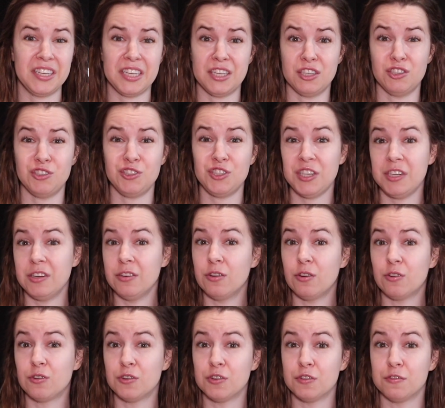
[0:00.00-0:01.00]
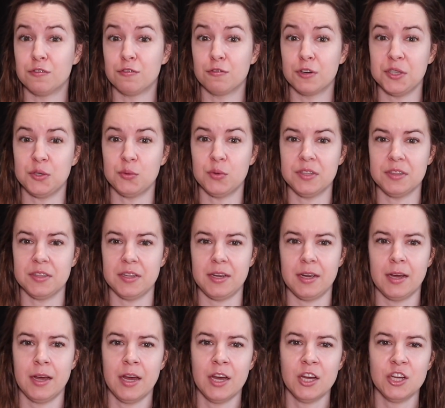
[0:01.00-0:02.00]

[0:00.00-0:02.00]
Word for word: and cheated on her frequently.